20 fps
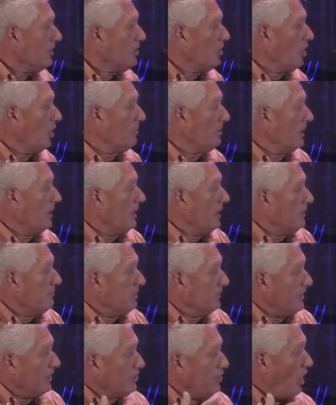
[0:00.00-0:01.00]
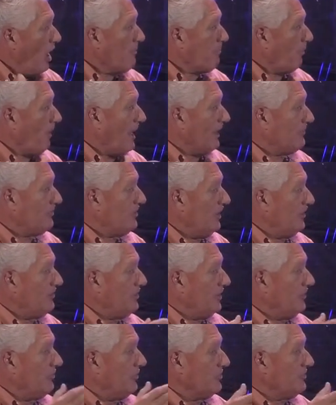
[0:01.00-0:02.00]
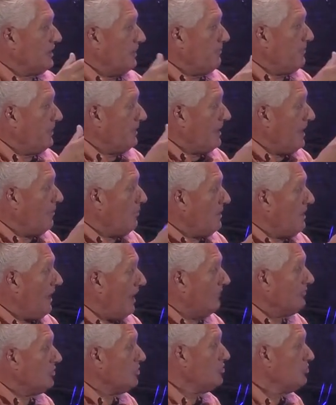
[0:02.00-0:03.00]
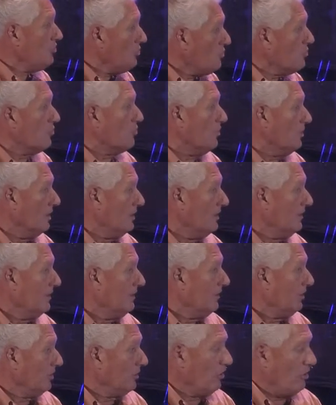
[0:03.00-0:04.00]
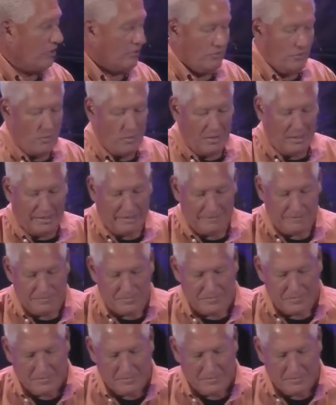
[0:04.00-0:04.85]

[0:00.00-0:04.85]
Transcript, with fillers: You know, but, but the thought process is there's something that we have to do along the way.